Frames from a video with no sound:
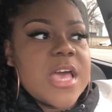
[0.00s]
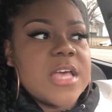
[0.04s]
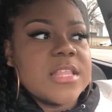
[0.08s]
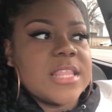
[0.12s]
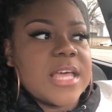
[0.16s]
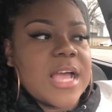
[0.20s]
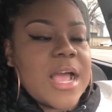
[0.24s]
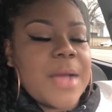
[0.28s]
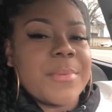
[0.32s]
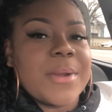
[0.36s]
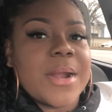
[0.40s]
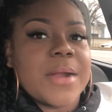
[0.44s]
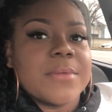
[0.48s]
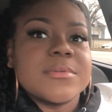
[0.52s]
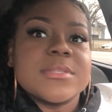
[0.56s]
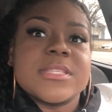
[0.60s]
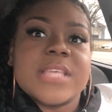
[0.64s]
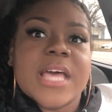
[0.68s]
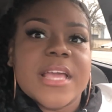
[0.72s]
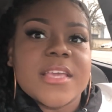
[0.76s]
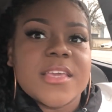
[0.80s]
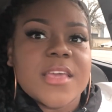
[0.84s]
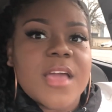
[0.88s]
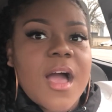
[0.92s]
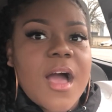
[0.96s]
But I was
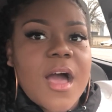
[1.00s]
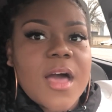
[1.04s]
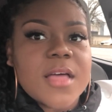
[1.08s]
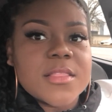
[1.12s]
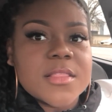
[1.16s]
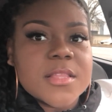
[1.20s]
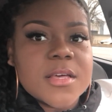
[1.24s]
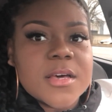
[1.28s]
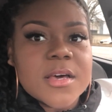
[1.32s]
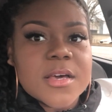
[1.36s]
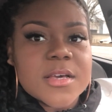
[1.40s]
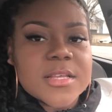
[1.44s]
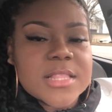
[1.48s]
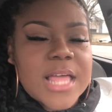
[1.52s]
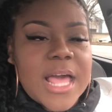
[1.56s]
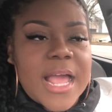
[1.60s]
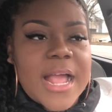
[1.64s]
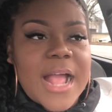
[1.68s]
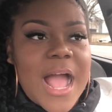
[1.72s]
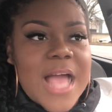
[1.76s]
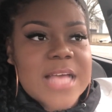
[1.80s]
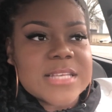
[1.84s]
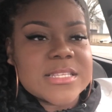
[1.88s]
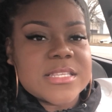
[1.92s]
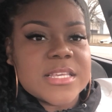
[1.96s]
like, y'all, look,
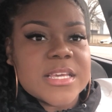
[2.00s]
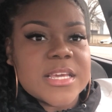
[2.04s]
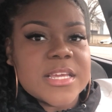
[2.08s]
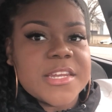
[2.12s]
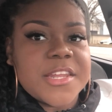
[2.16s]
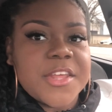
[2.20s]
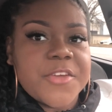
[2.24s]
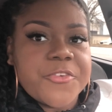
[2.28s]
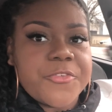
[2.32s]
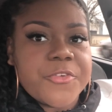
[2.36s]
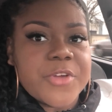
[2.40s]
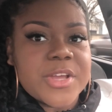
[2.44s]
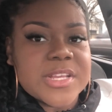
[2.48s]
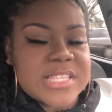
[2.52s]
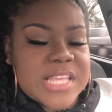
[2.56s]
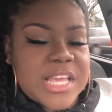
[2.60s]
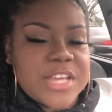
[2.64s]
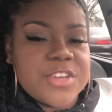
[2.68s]
like, I see a difference.